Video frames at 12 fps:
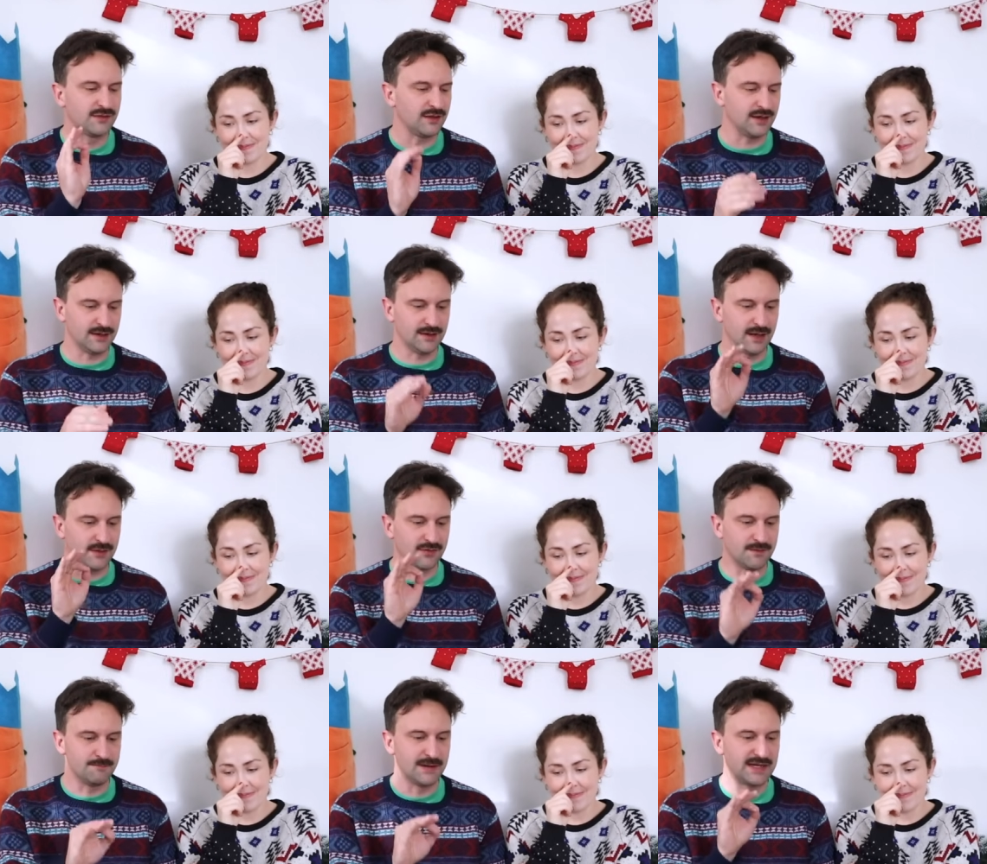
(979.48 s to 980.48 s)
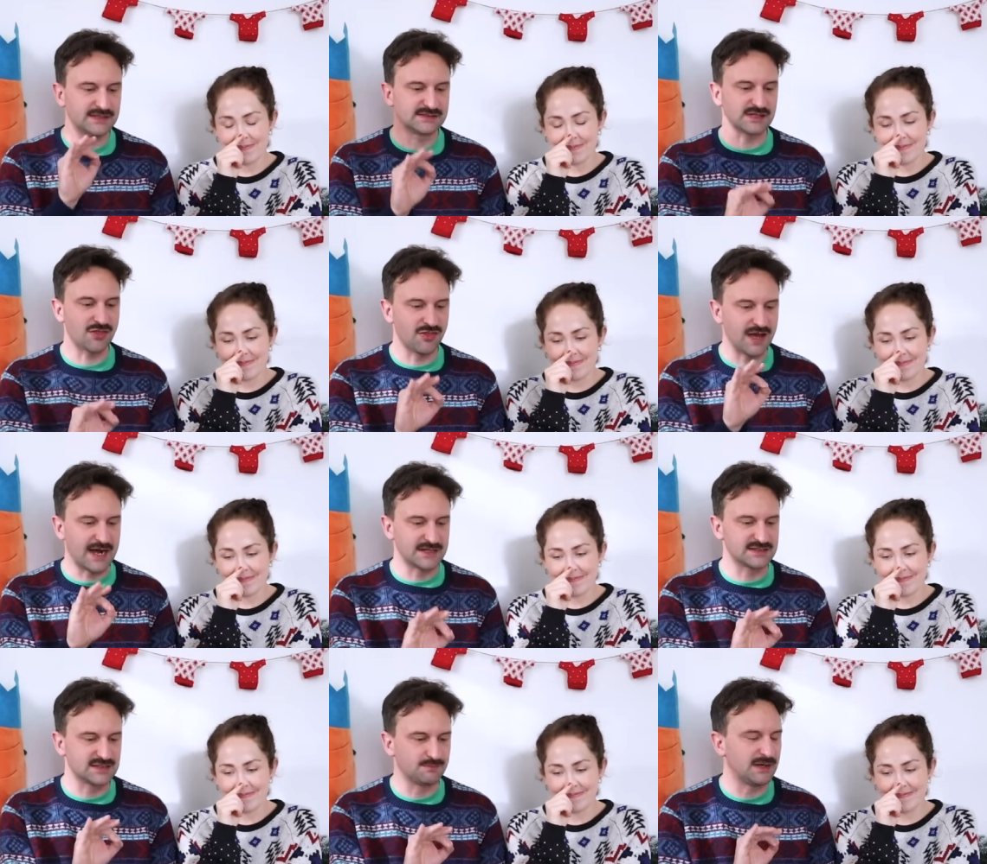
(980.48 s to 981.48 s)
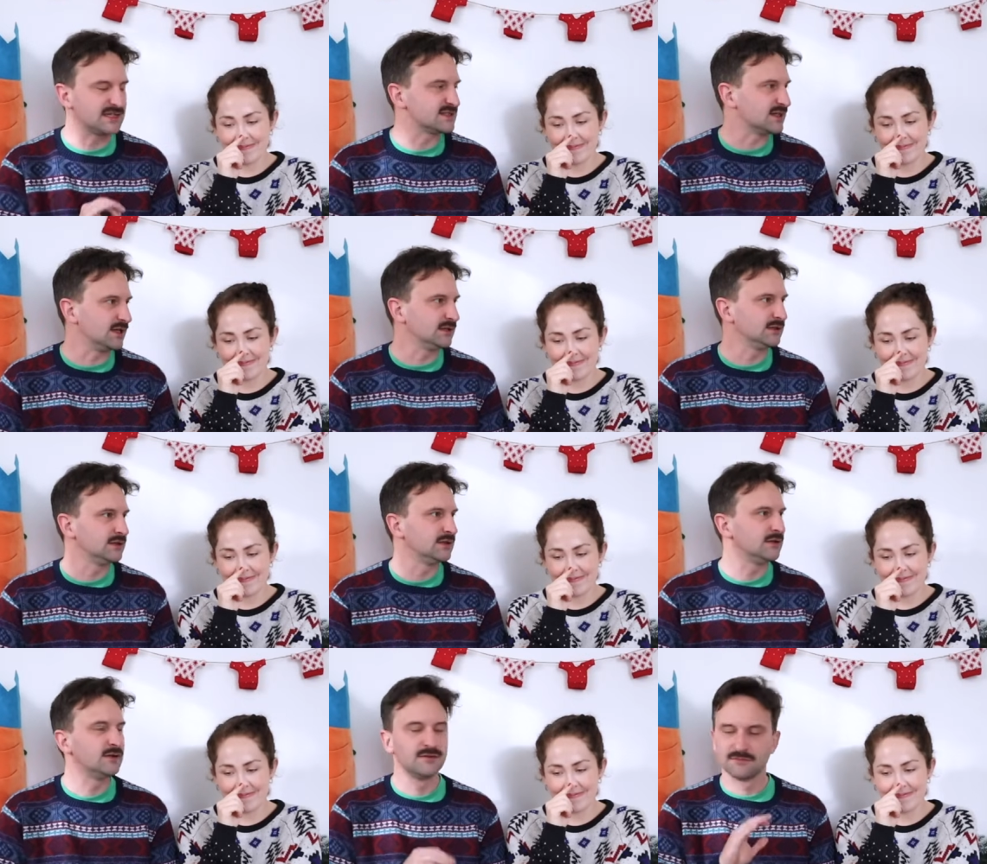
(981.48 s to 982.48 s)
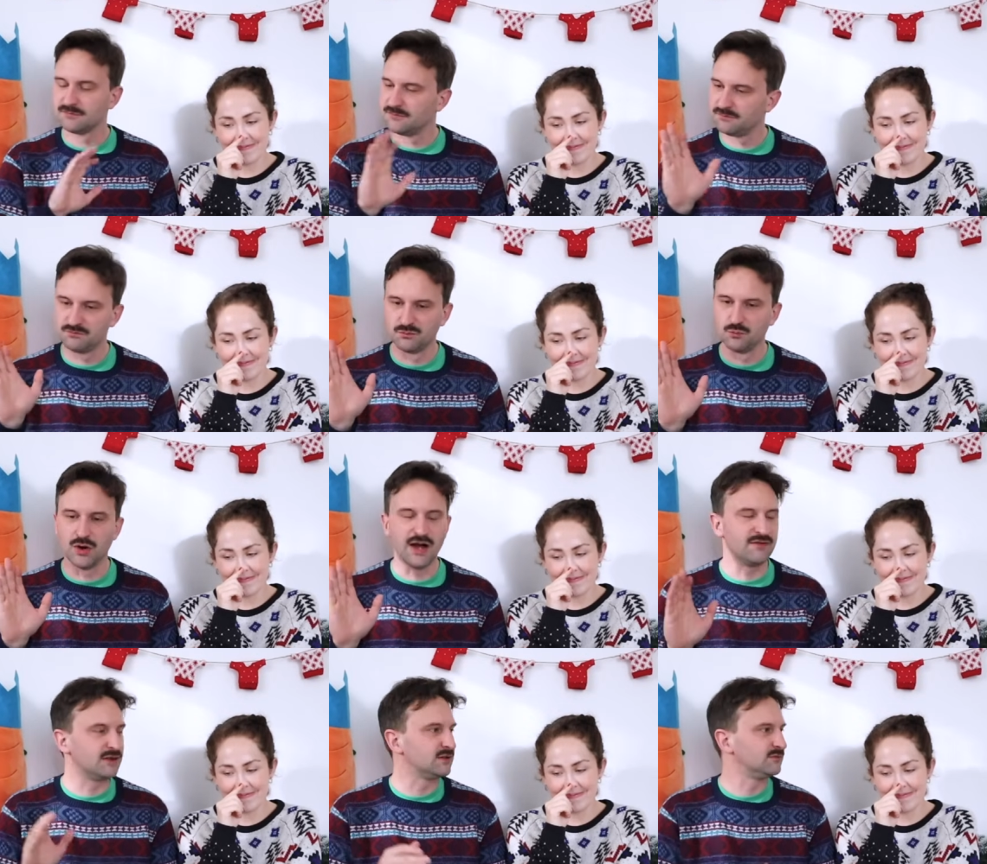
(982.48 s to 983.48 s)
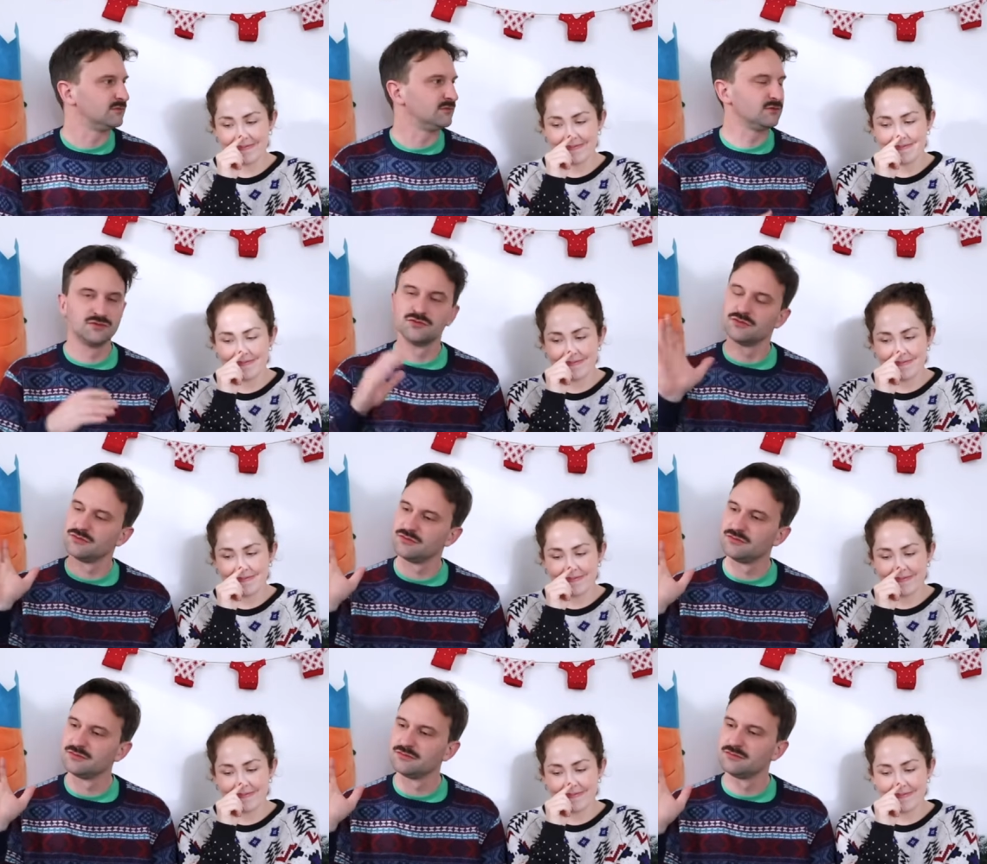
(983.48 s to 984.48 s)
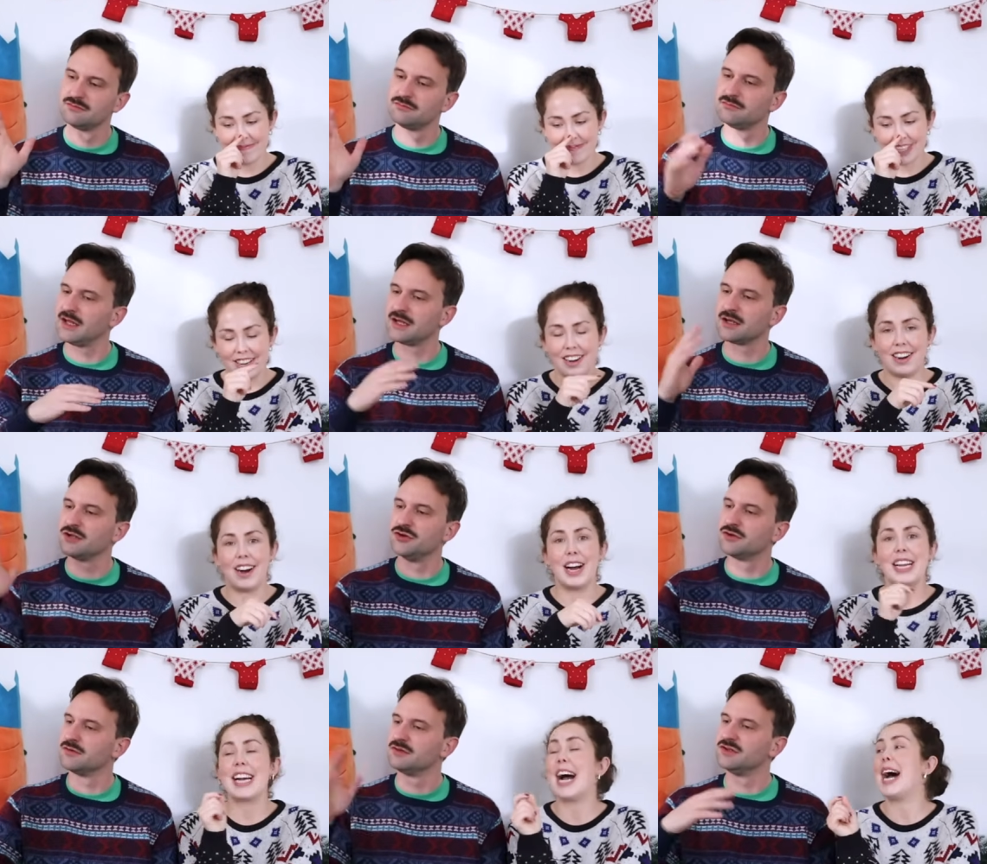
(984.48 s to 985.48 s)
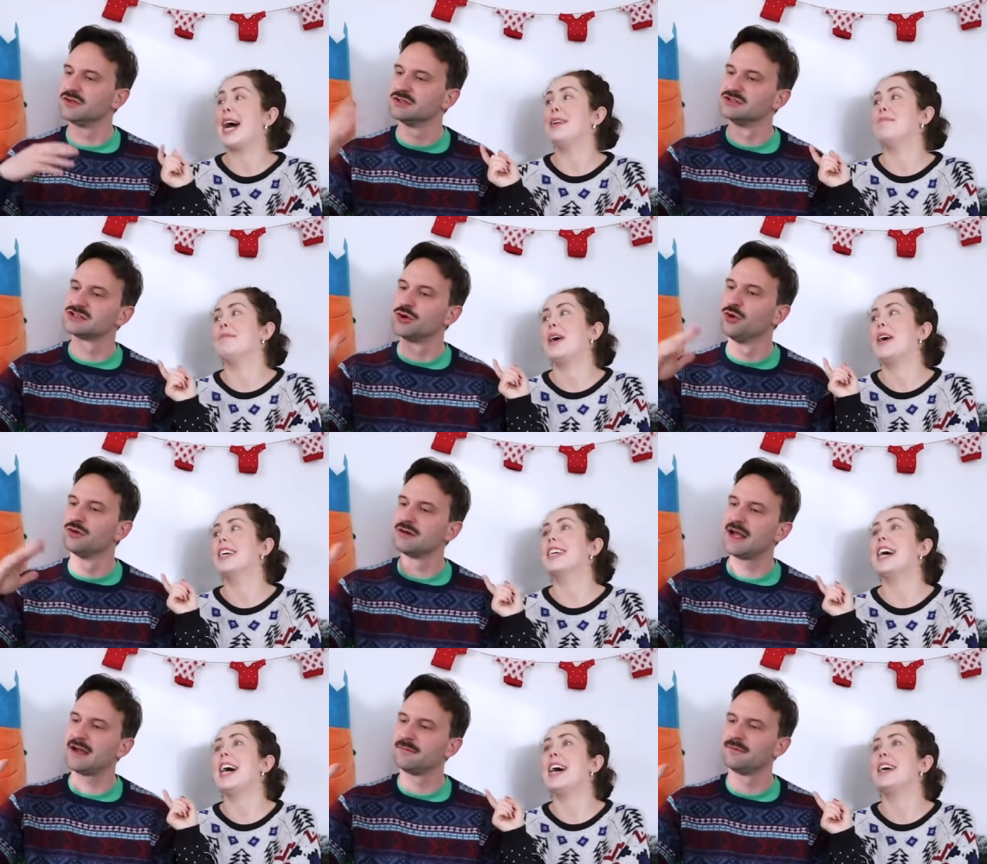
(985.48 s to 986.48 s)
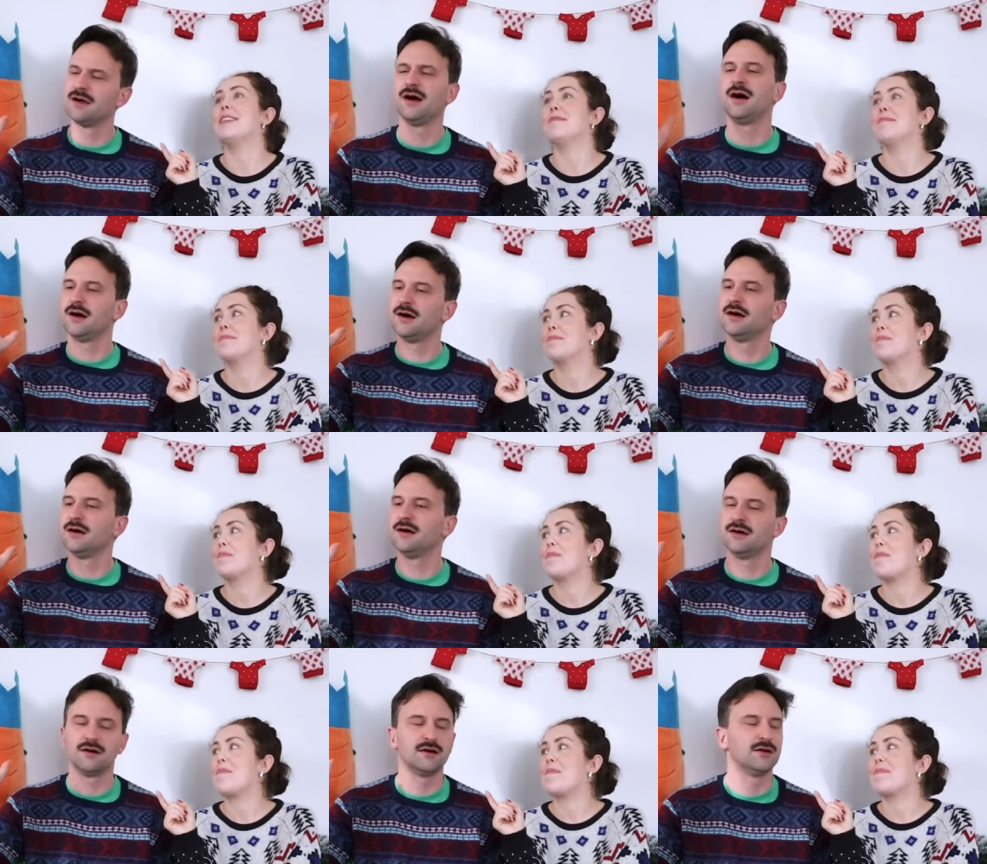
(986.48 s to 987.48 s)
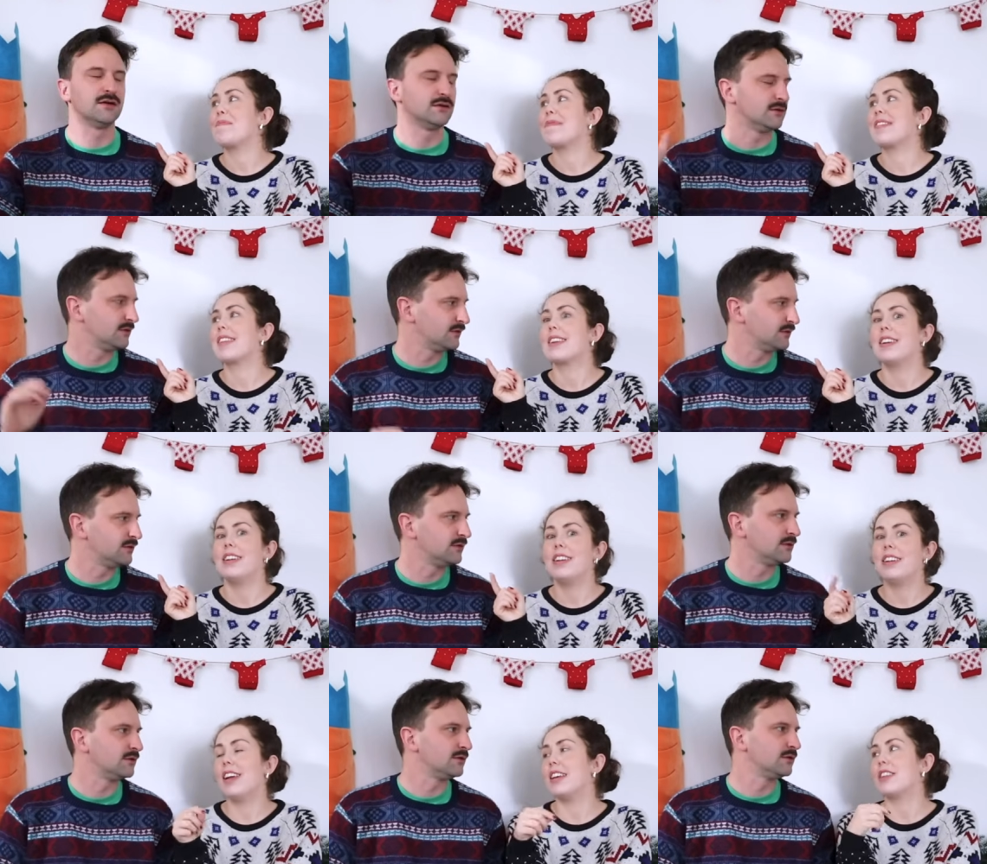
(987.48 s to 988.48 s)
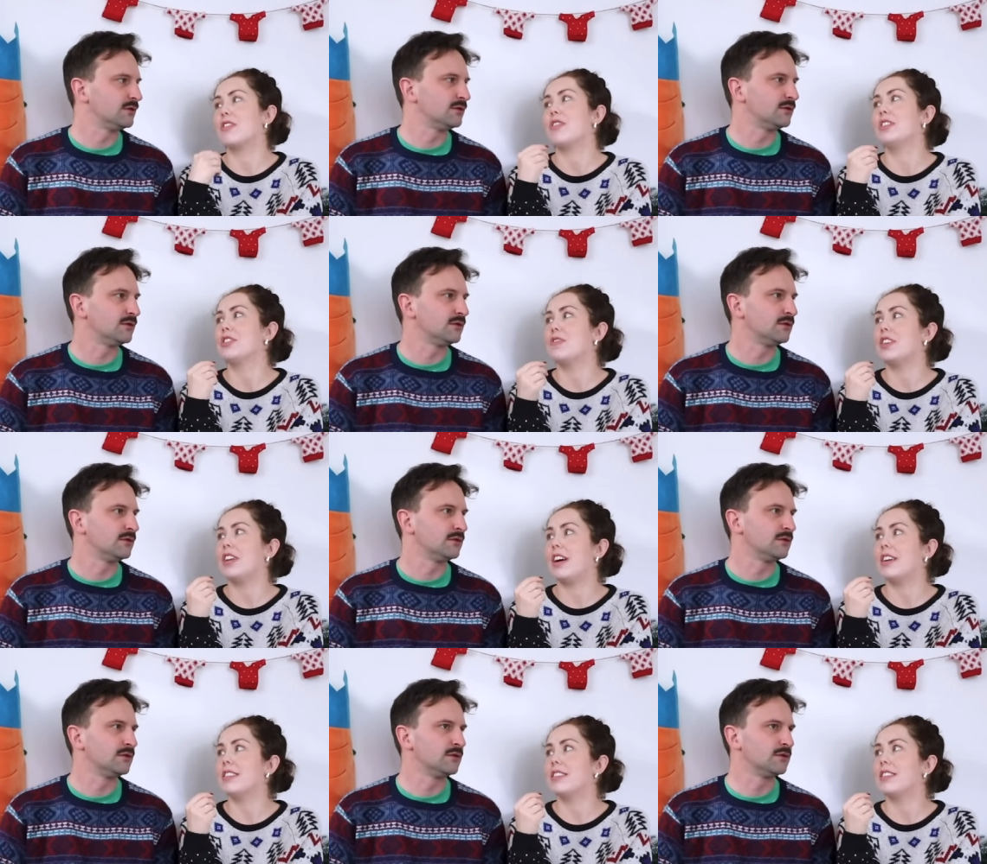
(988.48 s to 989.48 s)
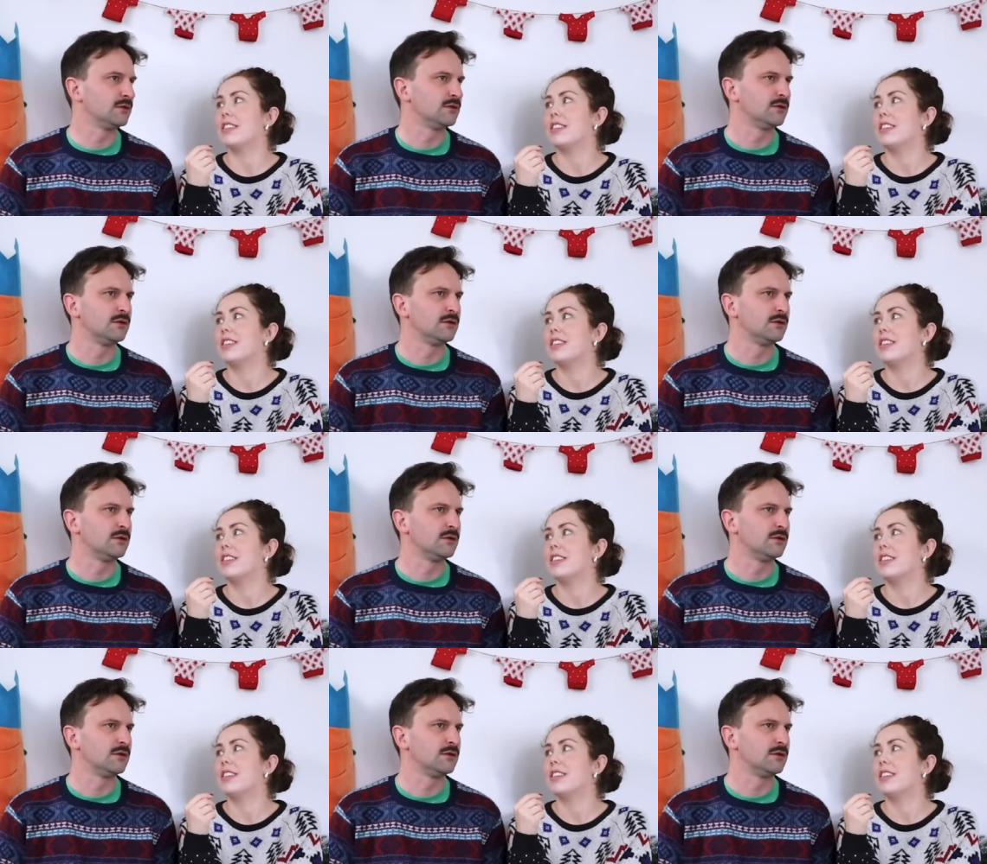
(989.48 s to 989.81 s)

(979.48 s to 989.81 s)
Speaker 1: thing that makes that better, whatever. It,
Speaker 2: you, I can, can. you can score I it. Can. Ah. Like the crunch of a nut.